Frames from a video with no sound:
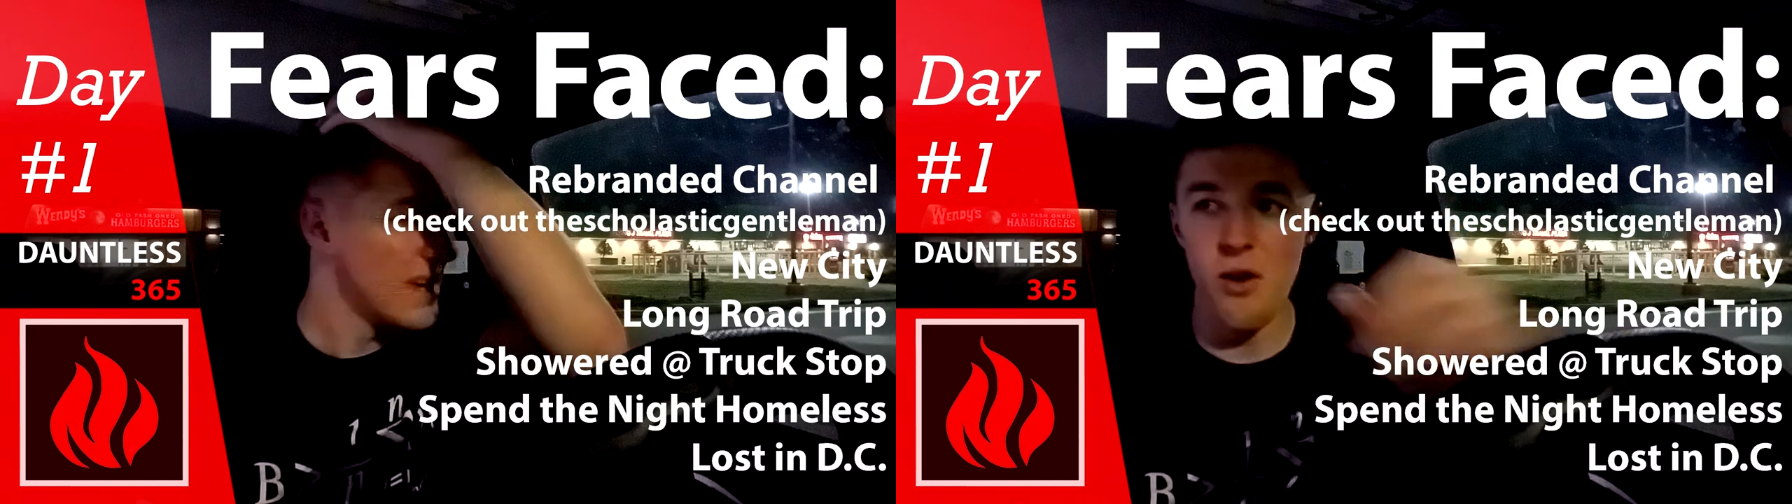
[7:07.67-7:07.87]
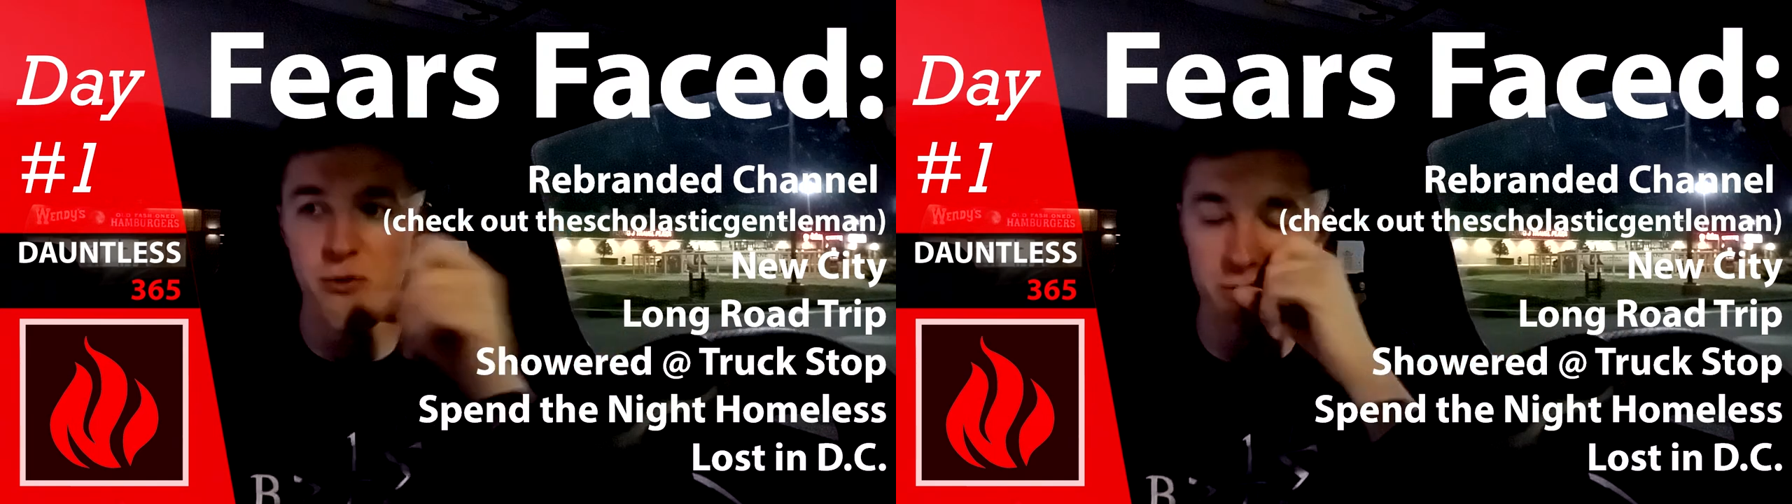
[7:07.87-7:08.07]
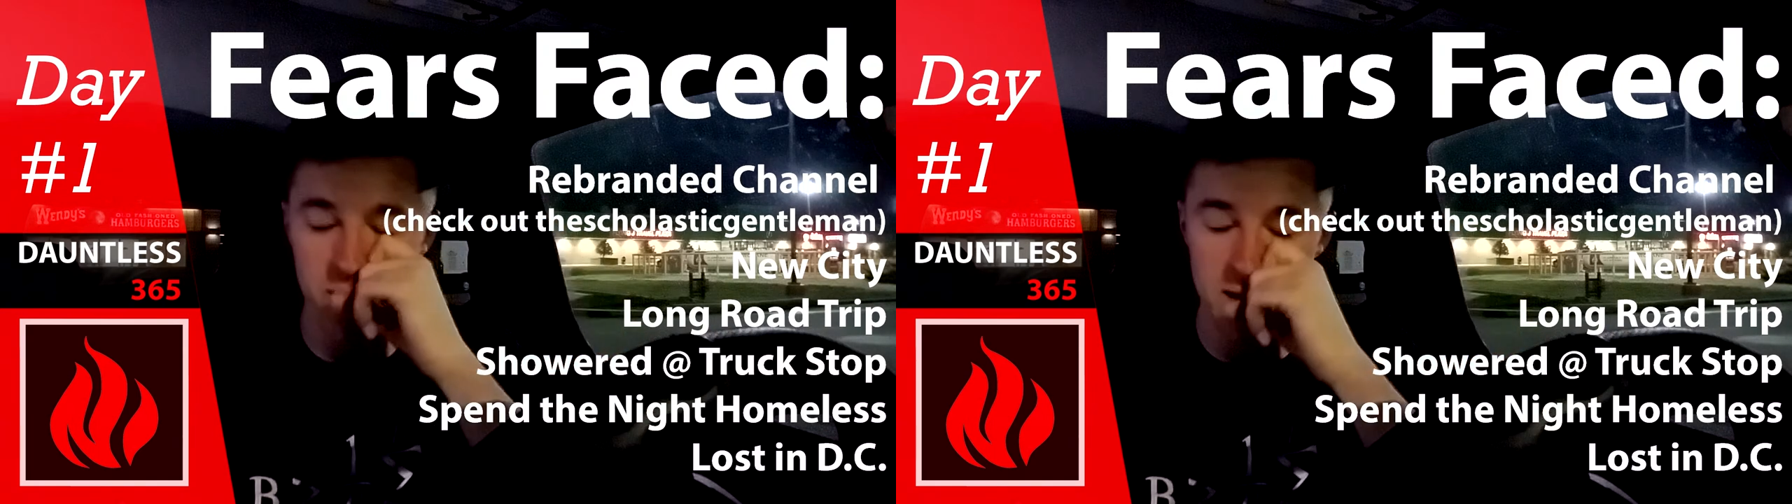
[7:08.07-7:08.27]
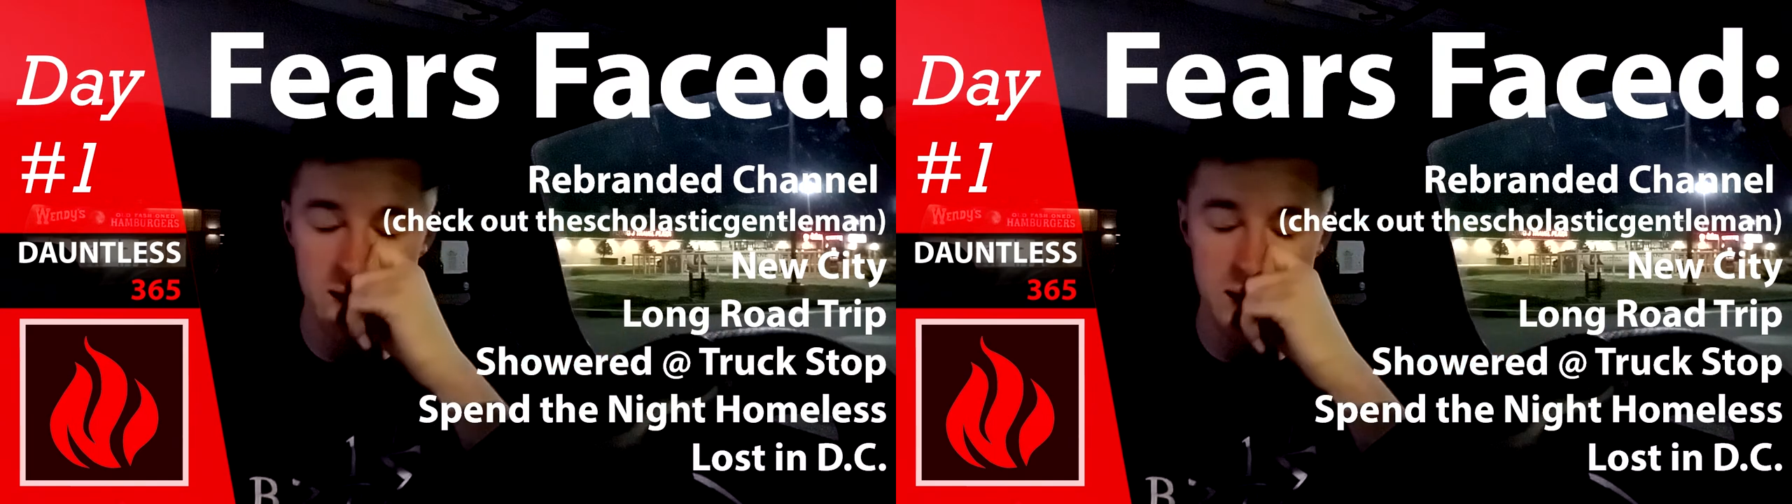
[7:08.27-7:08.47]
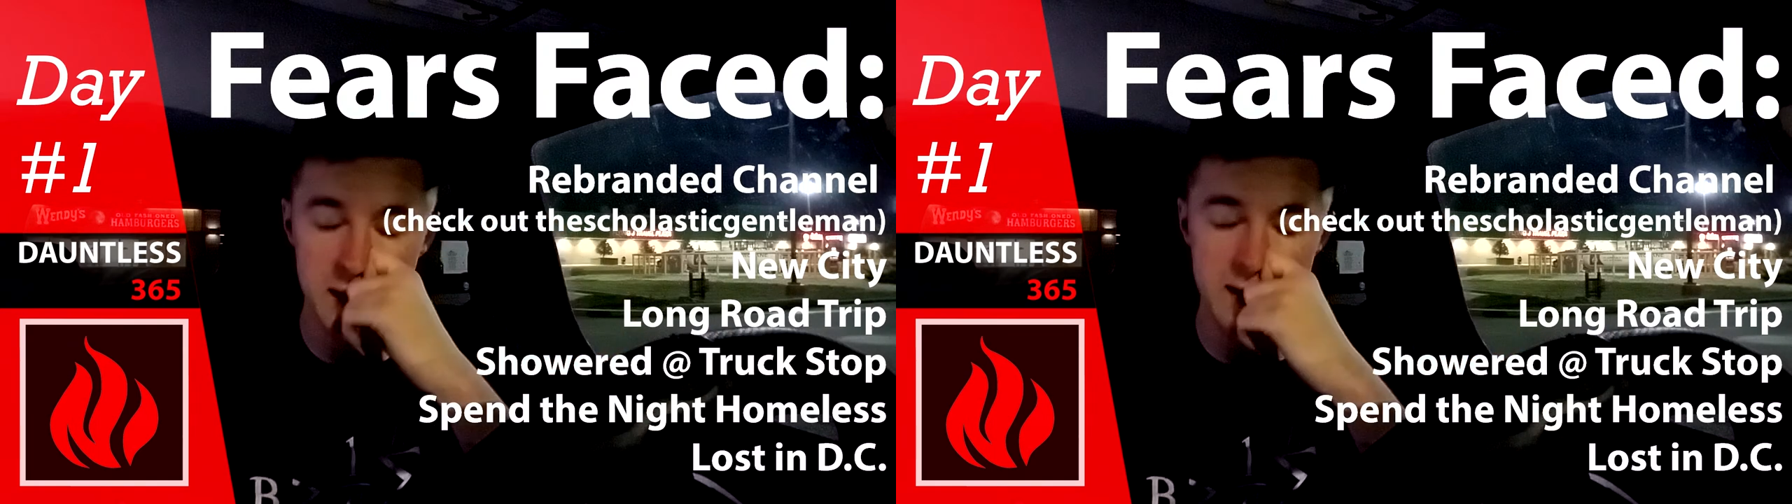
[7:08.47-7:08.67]

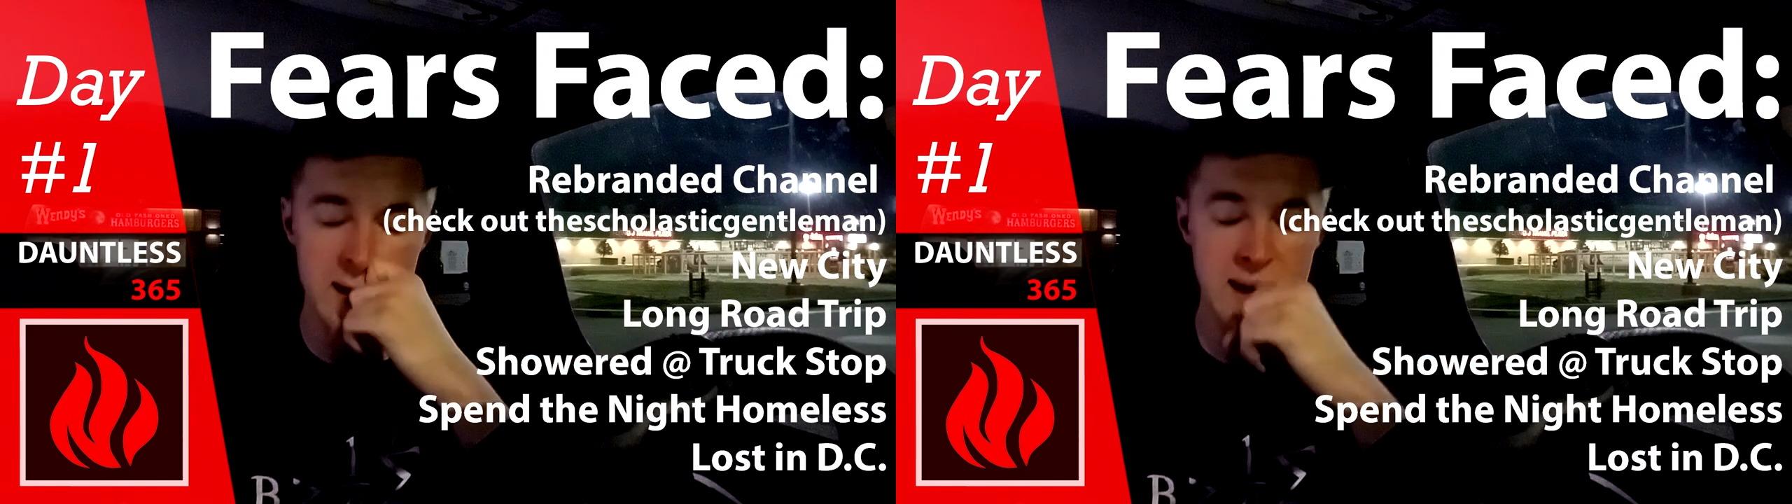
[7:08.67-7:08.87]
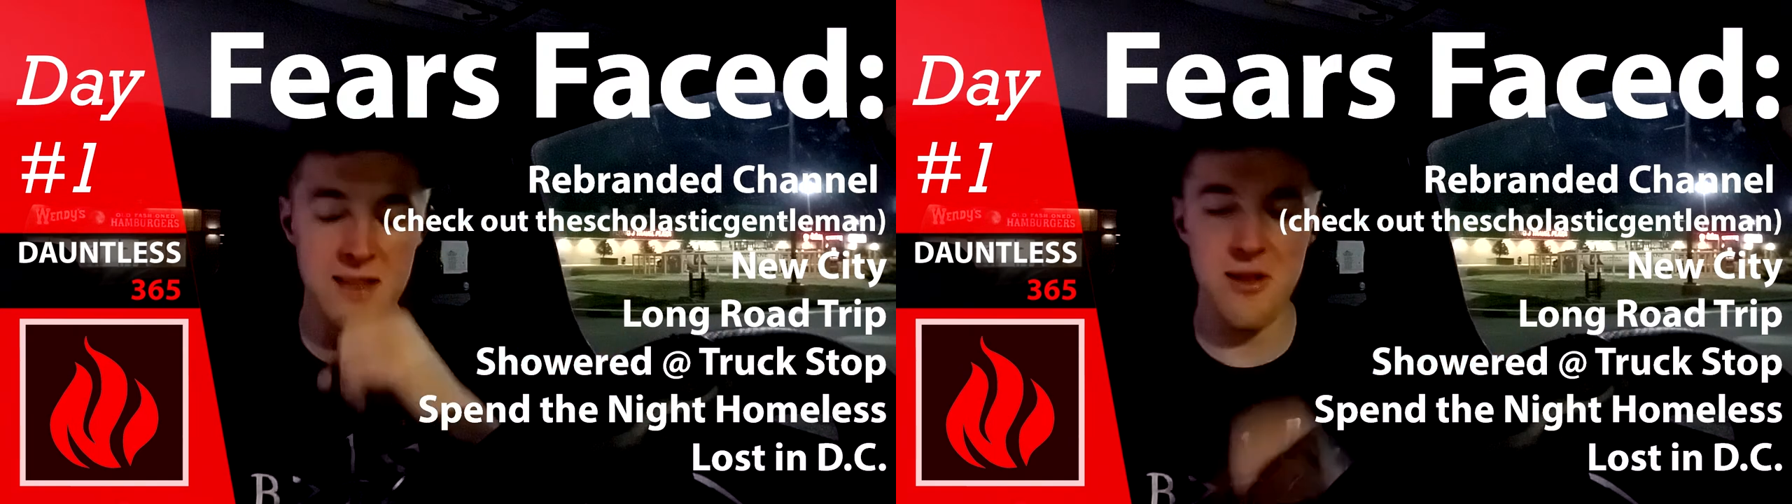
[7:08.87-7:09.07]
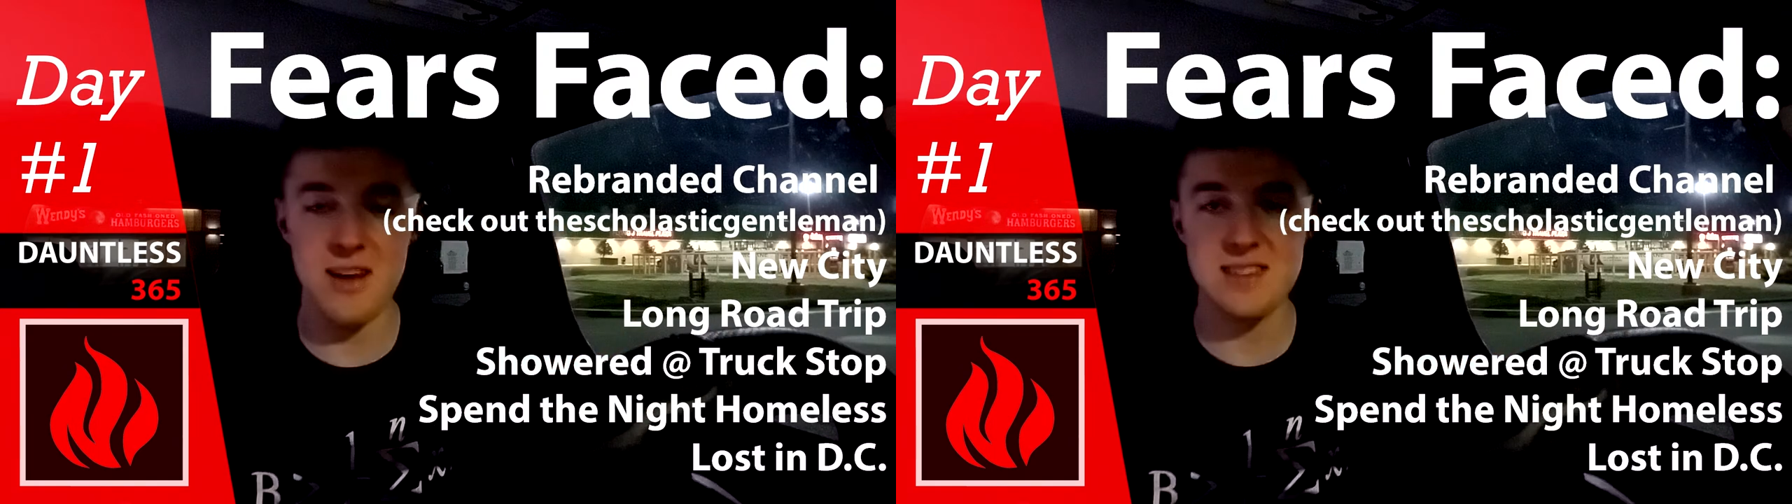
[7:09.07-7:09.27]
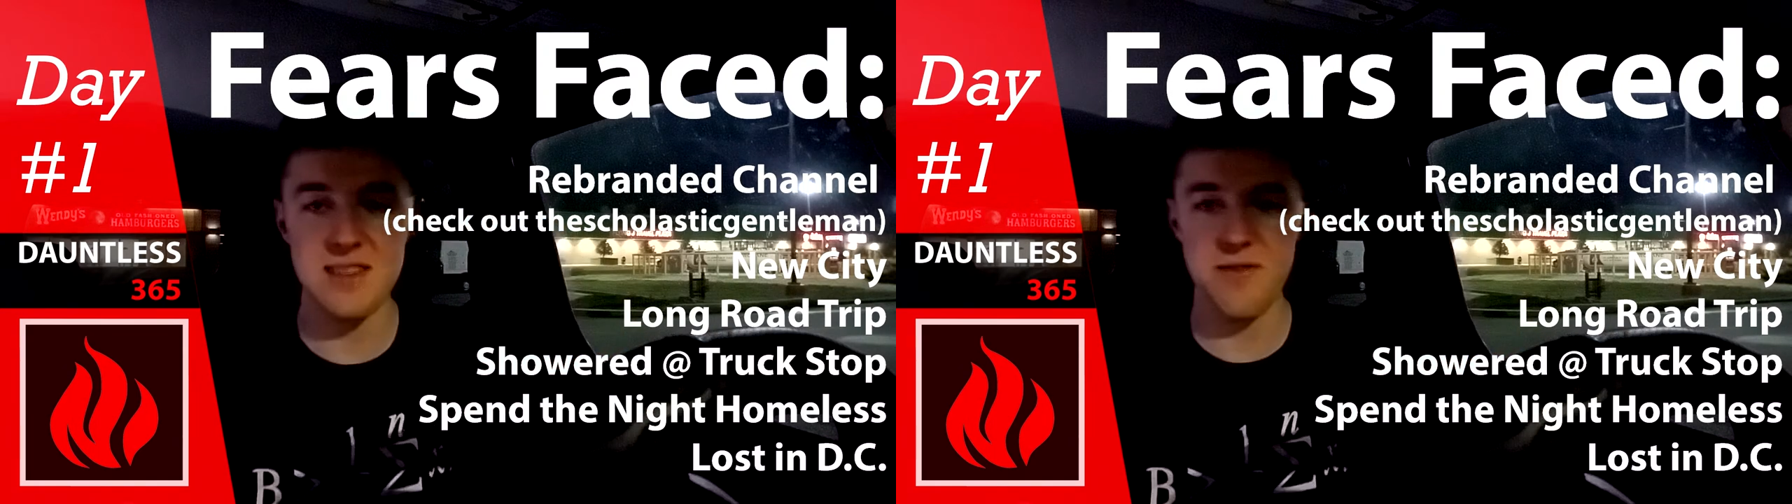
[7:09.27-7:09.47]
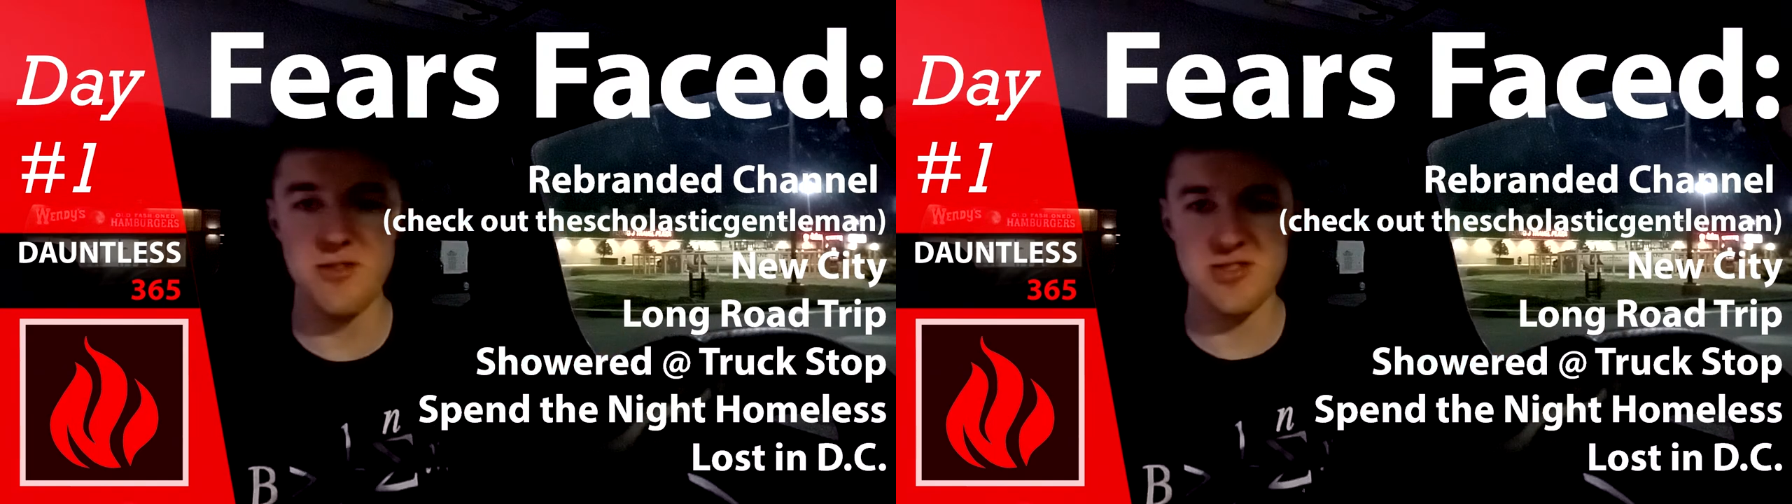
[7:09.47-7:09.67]
Hopefully getting lost in
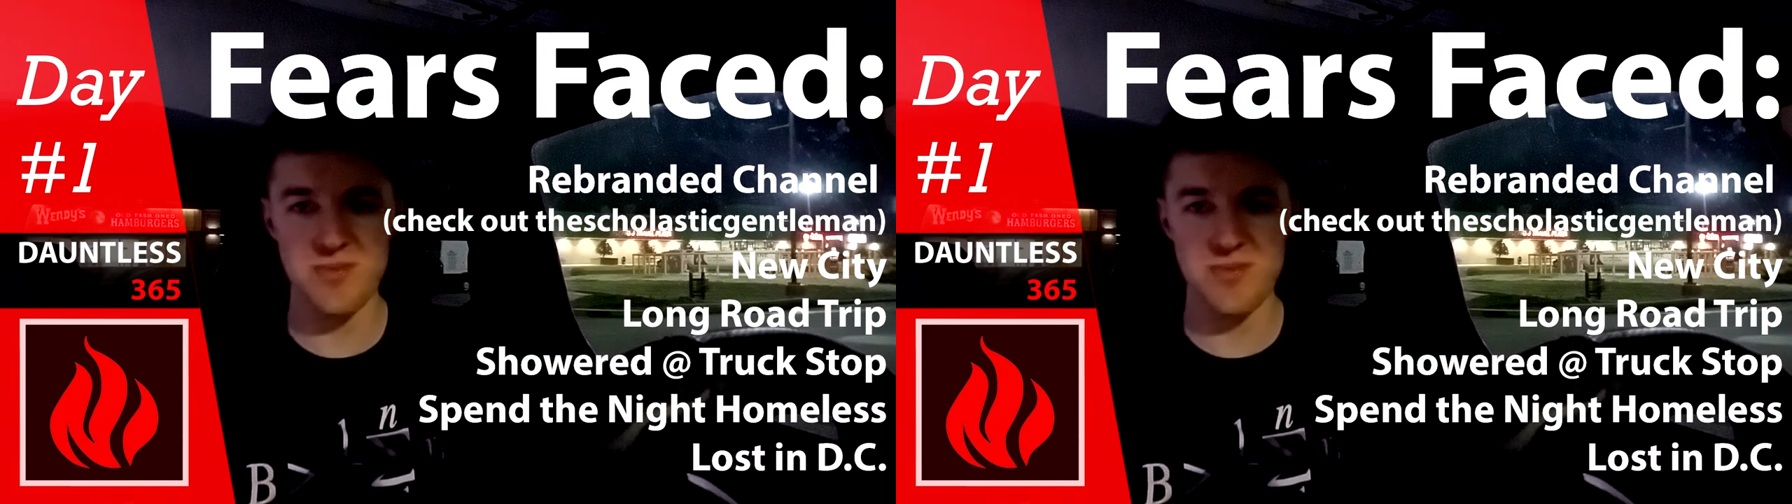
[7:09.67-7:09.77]
the future